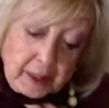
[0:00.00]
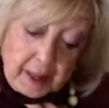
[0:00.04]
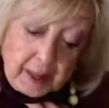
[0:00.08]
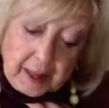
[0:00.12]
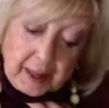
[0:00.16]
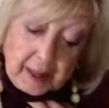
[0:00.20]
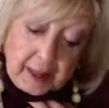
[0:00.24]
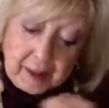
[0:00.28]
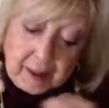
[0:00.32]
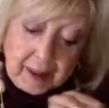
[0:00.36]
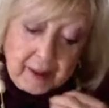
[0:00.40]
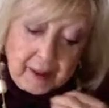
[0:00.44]

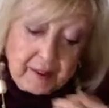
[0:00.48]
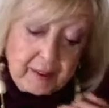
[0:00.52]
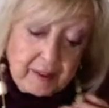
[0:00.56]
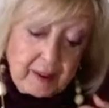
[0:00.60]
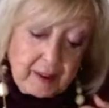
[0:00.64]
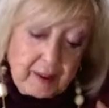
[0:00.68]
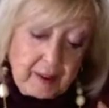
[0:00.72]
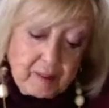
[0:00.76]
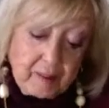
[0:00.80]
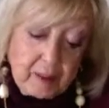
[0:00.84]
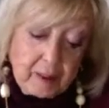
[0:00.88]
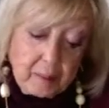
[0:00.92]
And
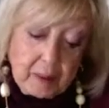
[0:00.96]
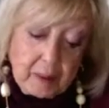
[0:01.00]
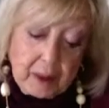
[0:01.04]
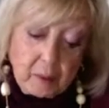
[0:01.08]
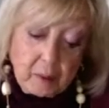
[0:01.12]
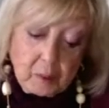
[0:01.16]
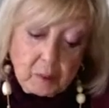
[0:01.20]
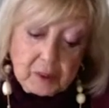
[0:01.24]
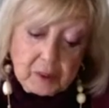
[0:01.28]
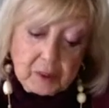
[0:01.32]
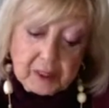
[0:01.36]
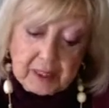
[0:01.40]
everybody
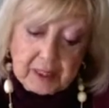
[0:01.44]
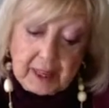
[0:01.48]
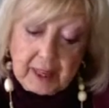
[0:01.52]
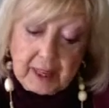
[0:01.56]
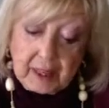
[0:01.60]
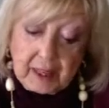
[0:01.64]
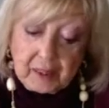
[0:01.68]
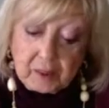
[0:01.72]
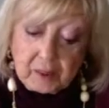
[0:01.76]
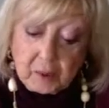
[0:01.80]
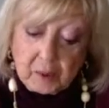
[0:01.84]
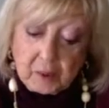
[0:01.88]
was
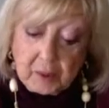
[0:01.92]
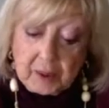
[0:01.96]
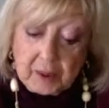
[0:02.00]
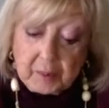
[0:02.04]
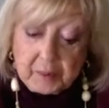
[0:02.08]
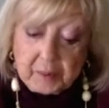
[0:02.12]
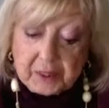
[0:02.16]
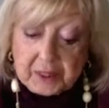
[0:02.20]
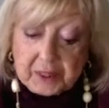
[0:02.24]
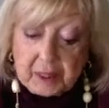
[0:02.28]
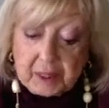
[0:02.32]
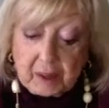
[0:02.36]
saying to
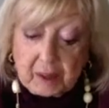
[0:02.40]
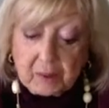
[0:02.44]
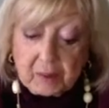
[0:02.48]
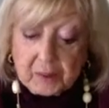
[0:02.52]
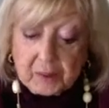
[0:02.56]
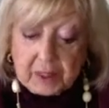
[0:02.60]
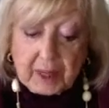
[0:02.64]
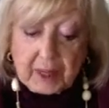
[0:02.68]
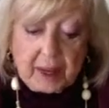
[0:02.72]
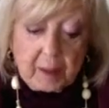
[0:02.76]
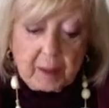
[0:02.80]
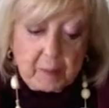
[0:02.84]
themselves,
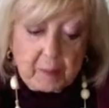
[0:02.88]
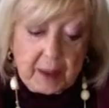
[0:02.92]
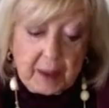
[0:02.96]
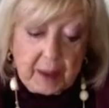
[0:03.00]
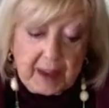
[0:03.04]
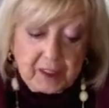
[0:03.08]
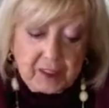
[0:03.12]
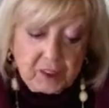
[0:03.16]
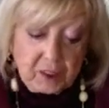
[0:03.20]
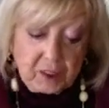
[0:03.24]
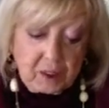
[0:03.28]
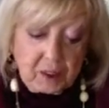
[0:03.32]
I
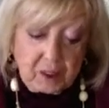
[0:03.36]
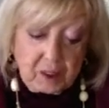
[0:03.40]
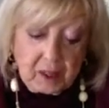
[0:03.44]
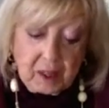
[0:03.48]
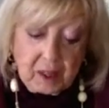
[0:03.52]
imagine,